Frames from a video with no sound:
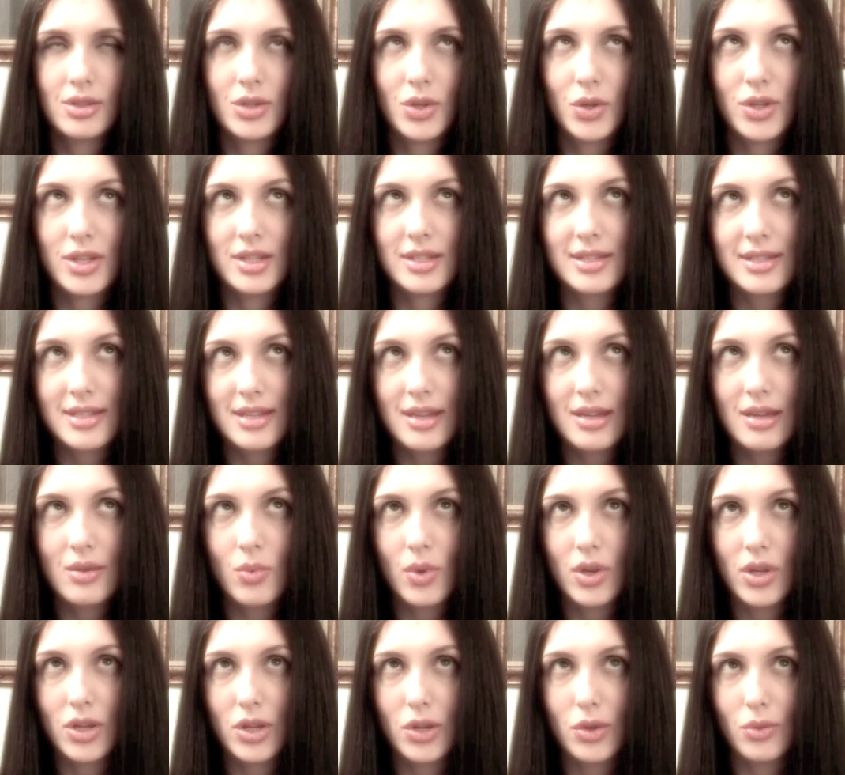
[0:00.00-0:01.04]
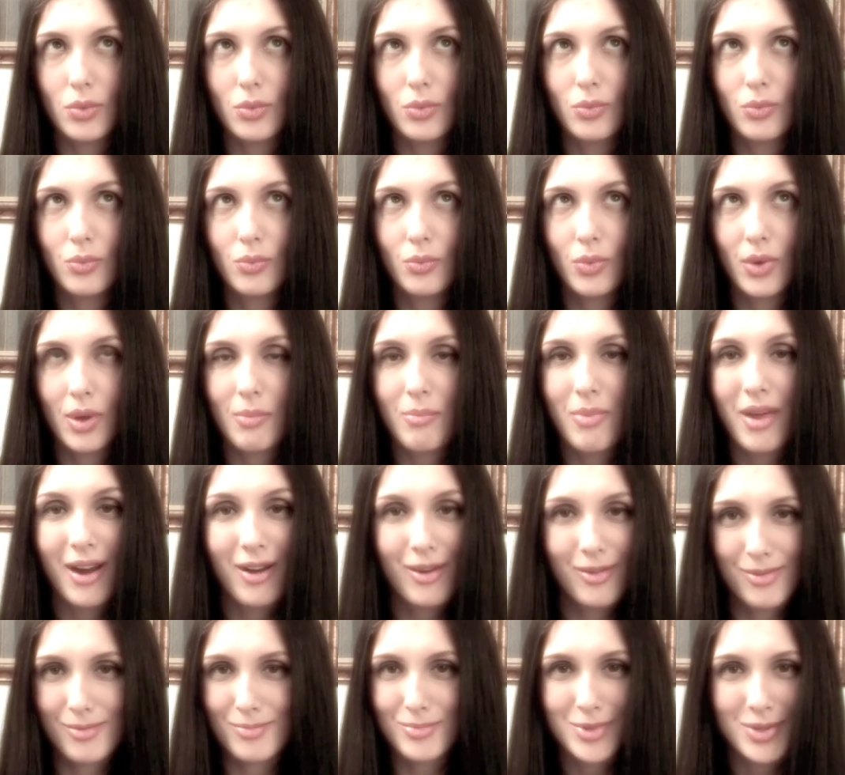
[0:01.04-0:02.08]
You can see when you
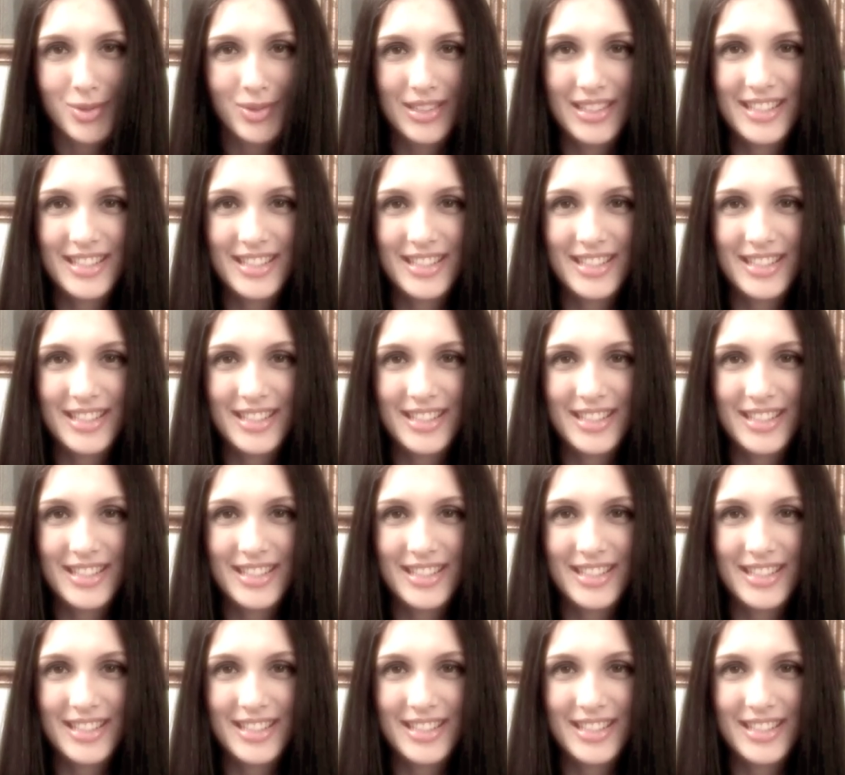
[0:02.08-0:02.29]
compare them to